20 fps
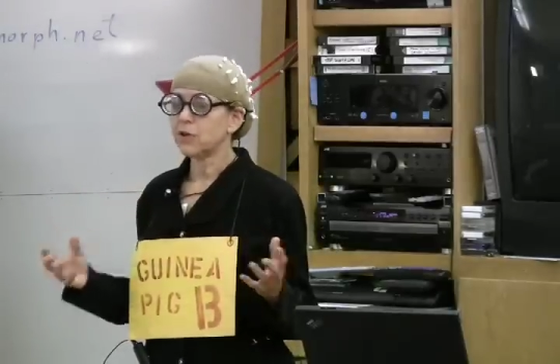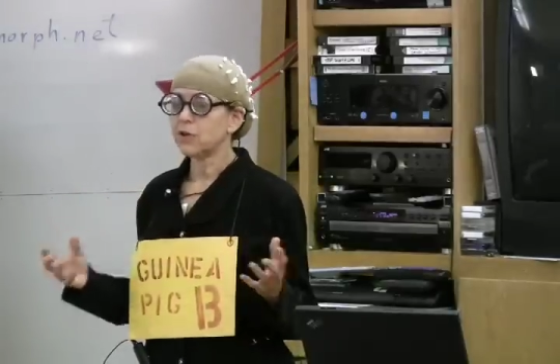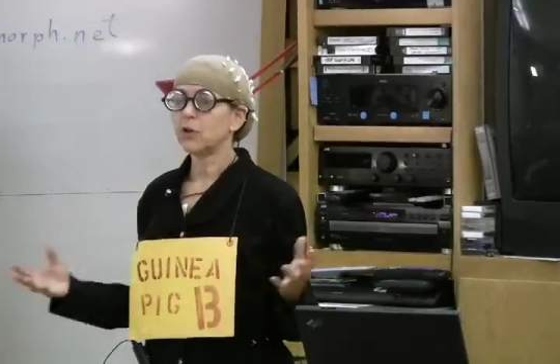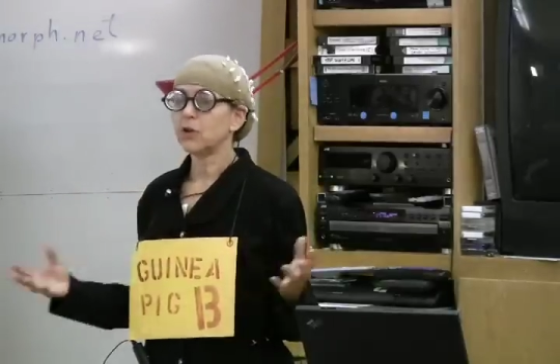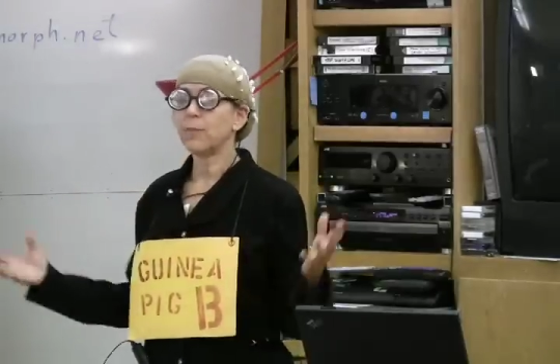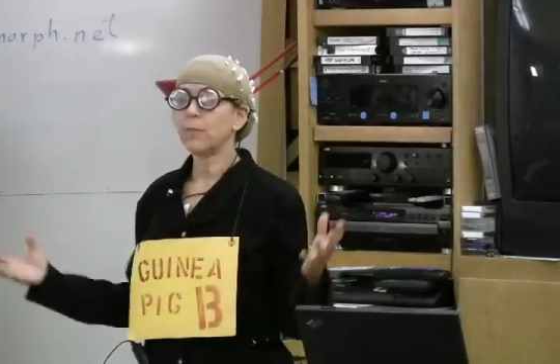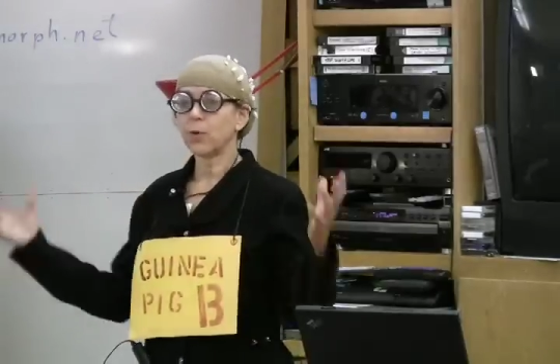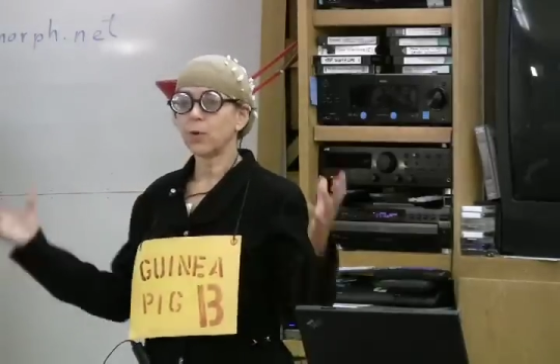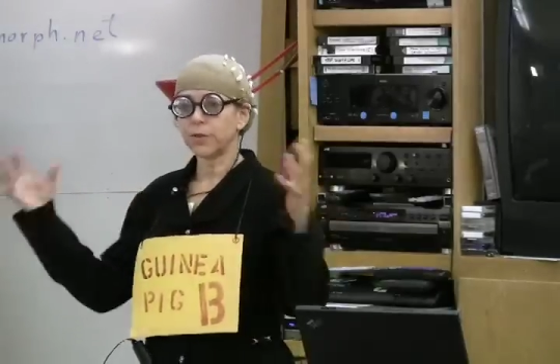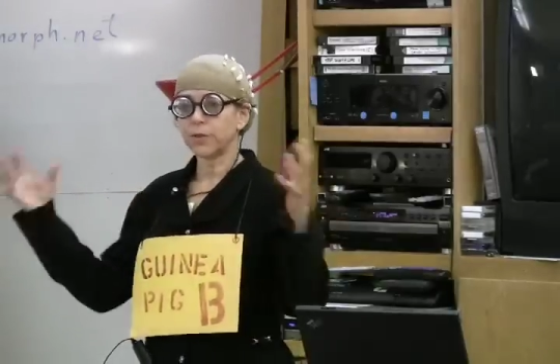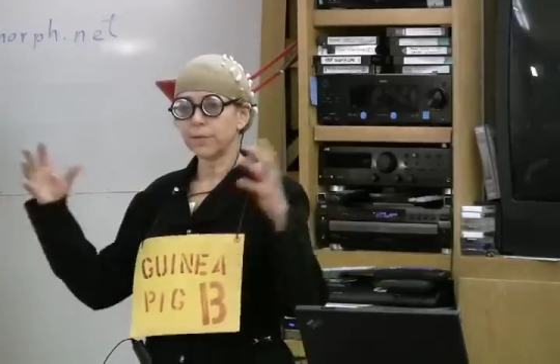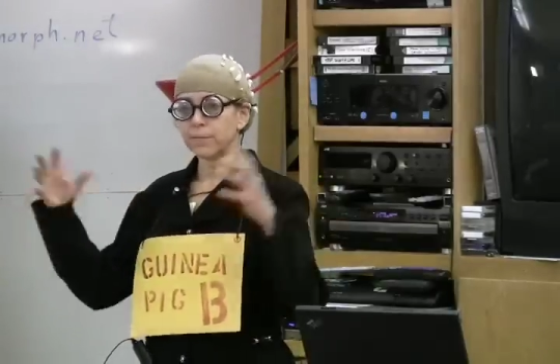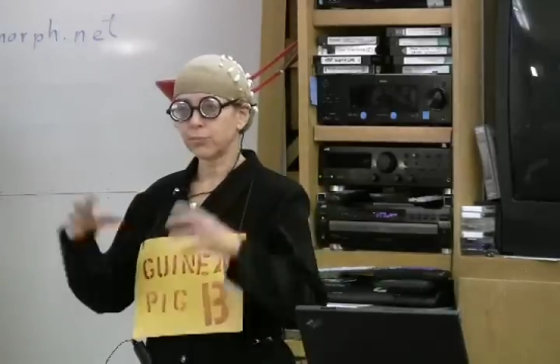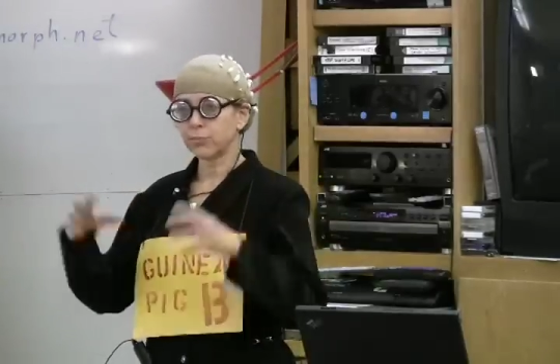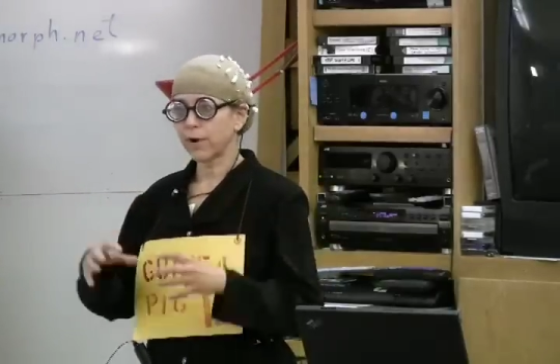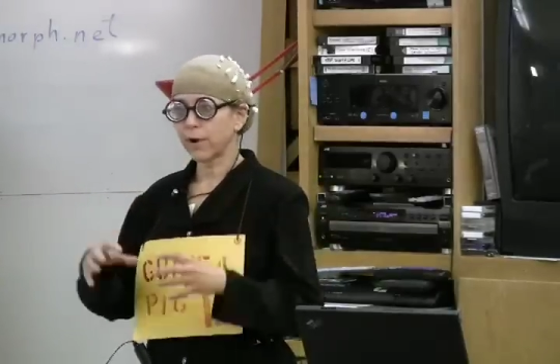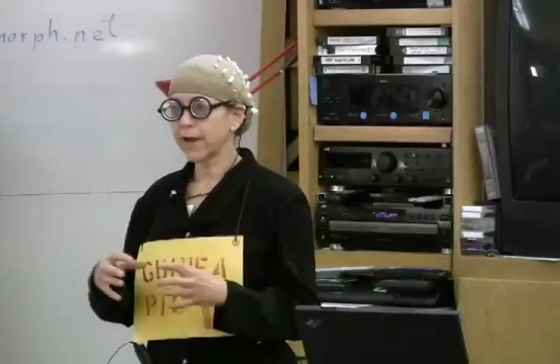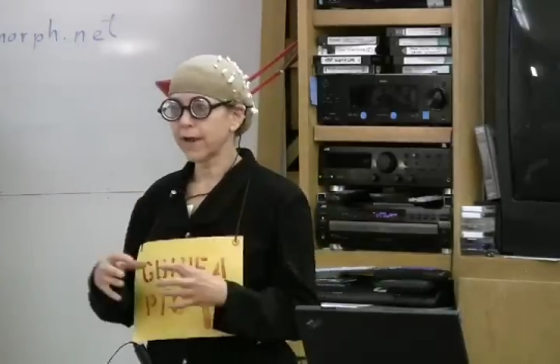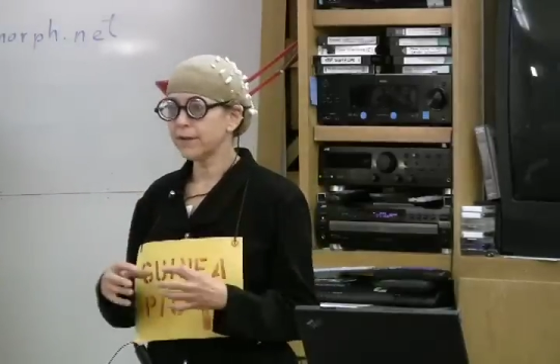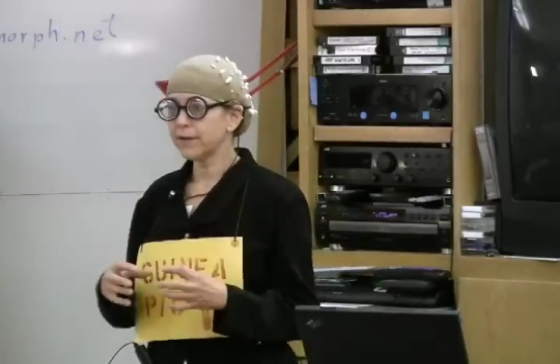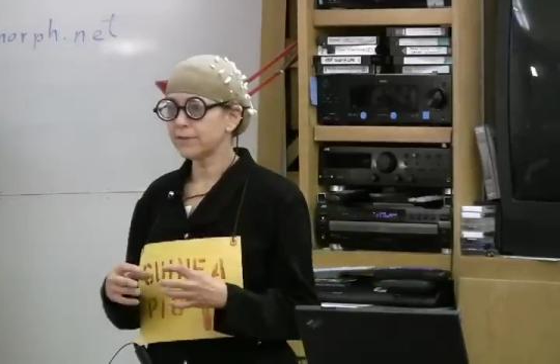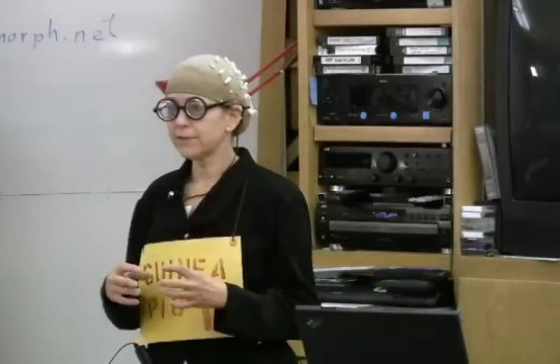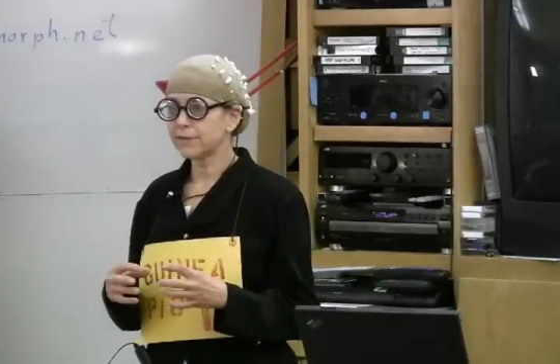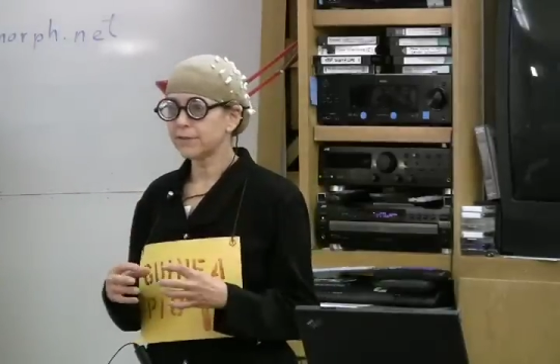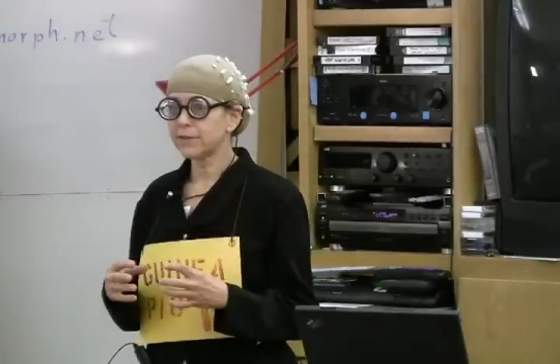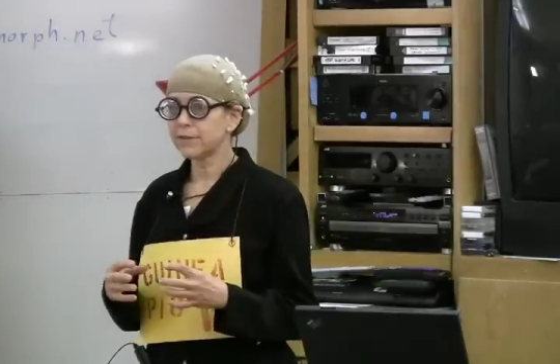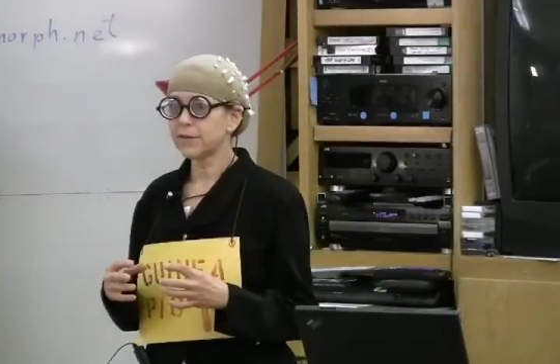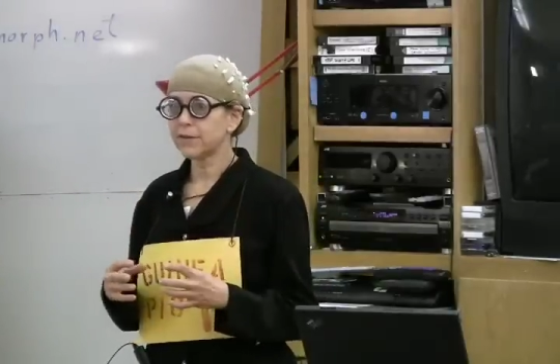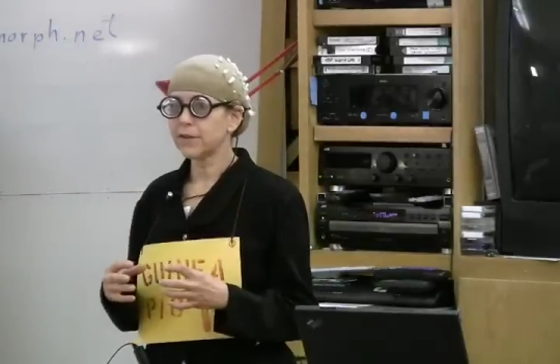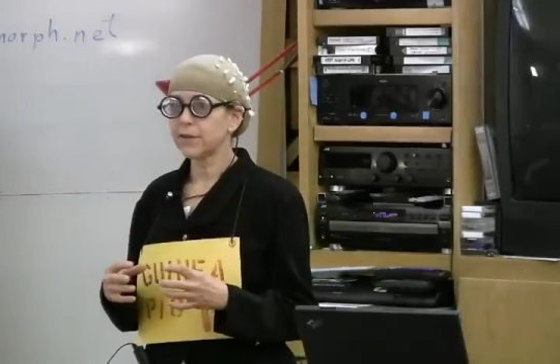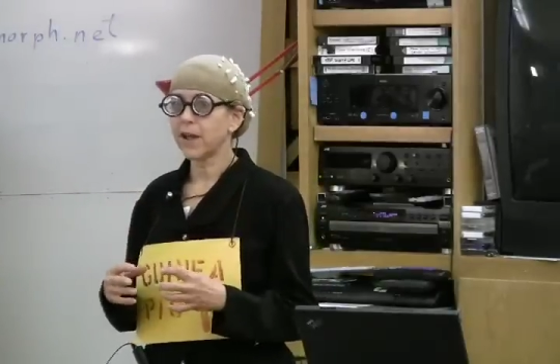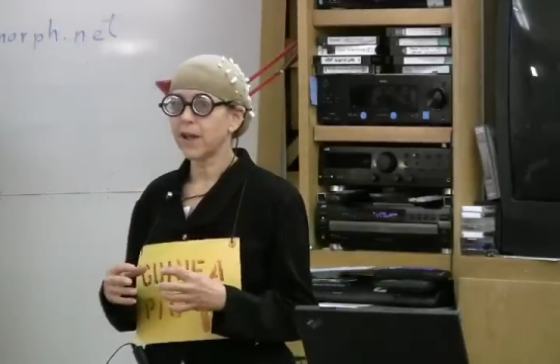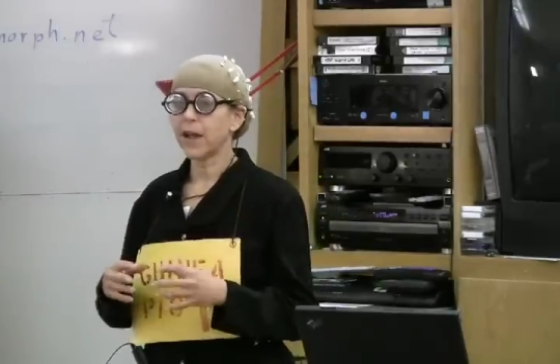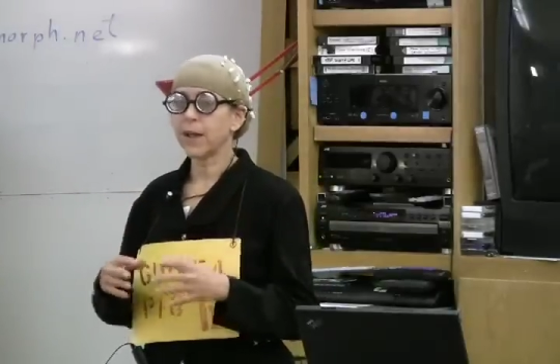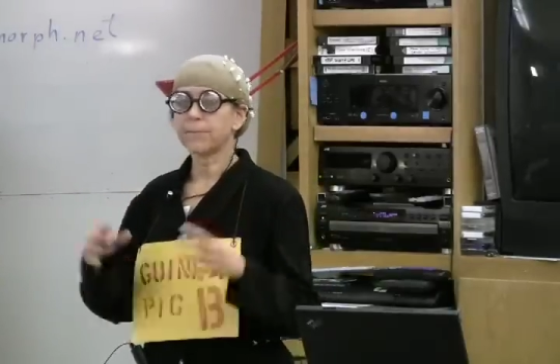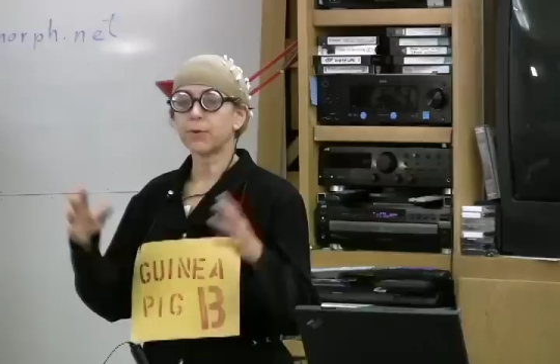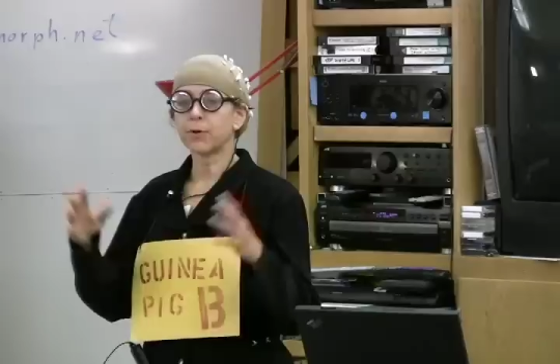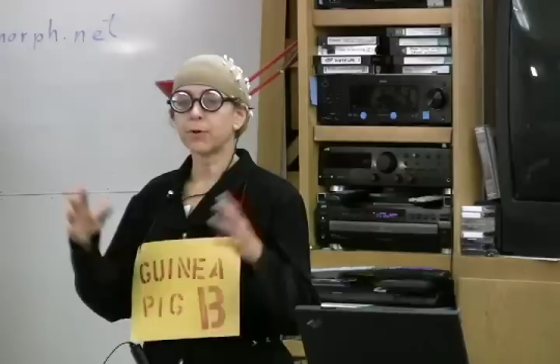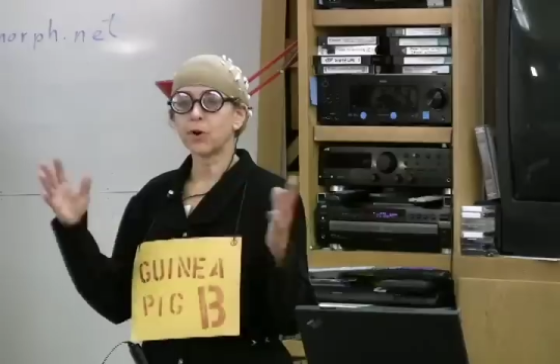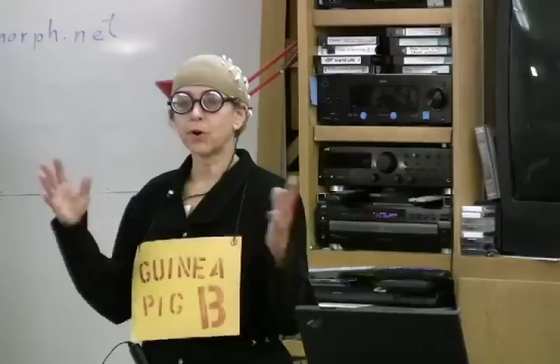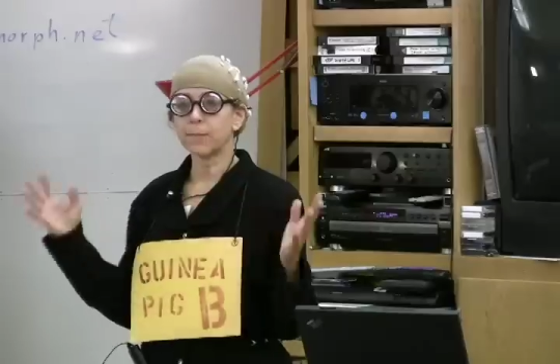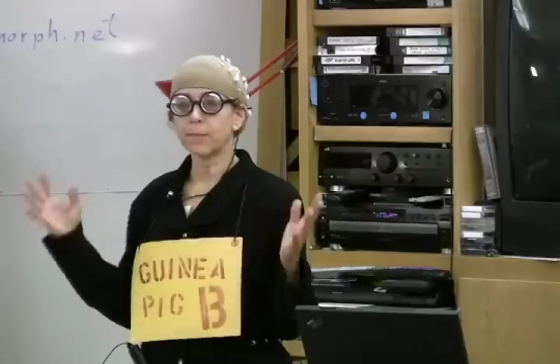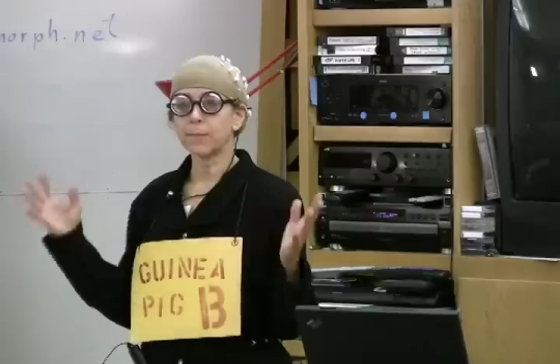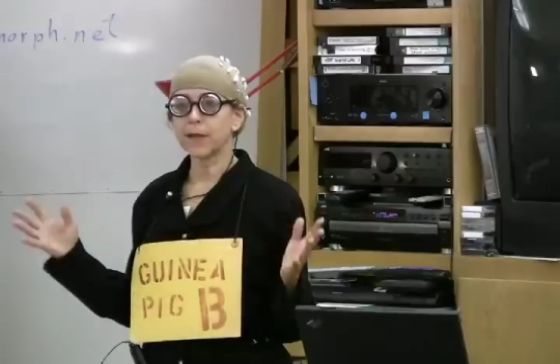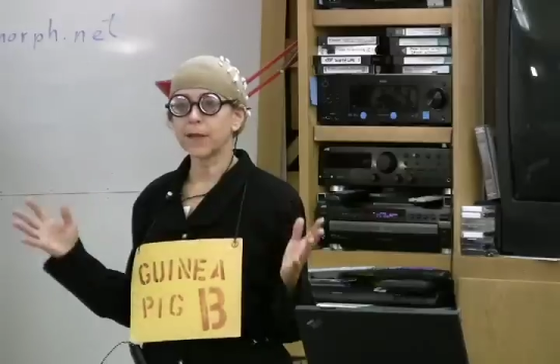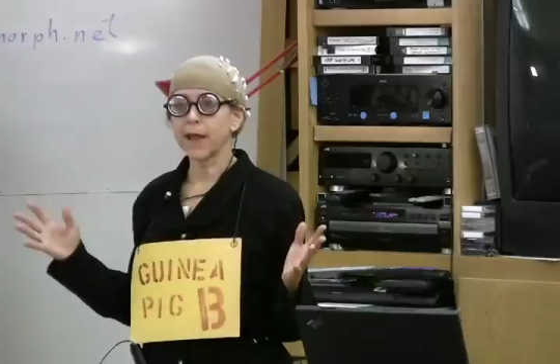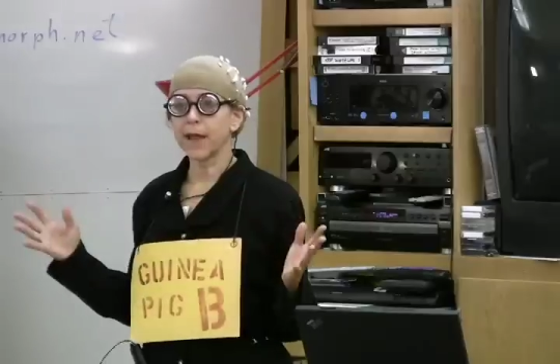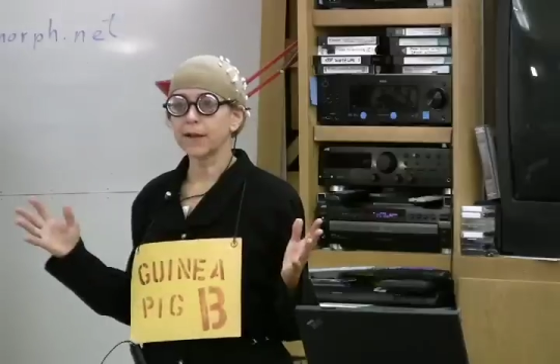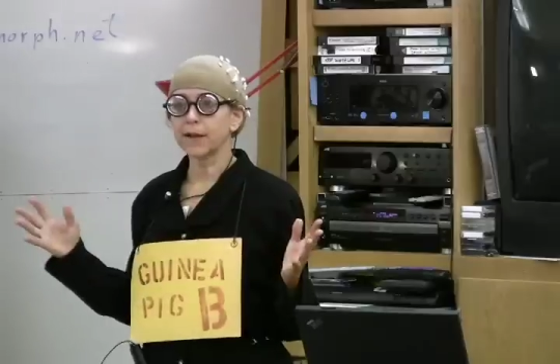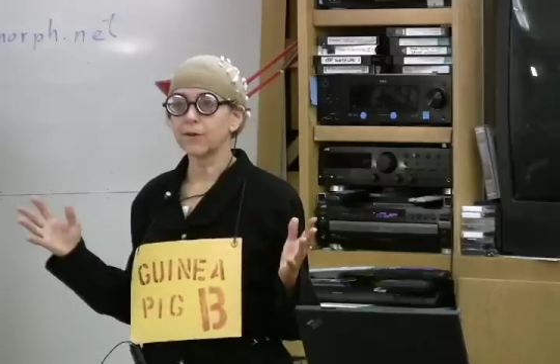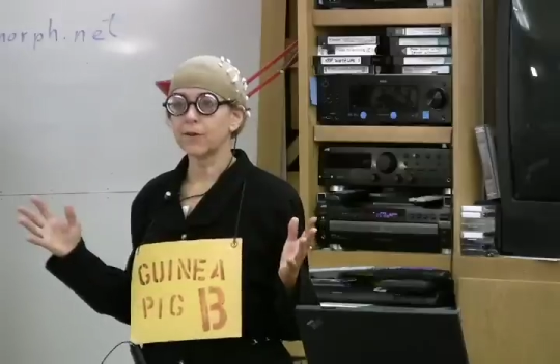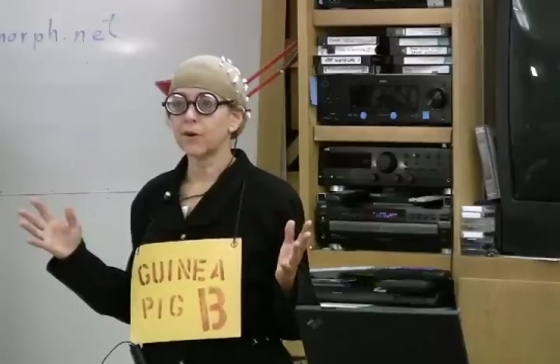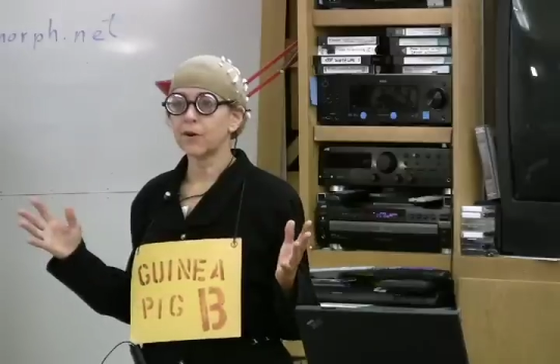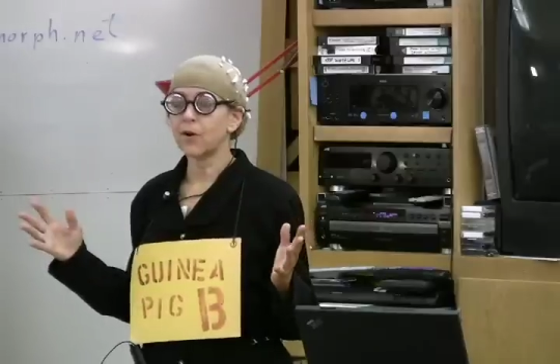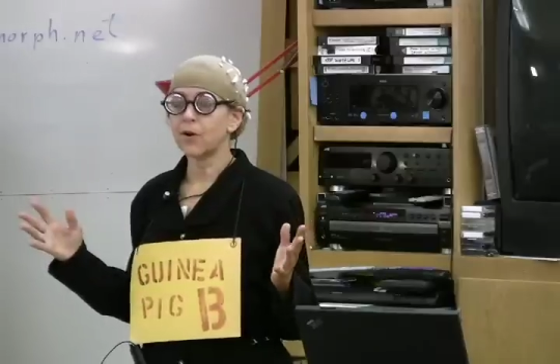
to both embrace and permeate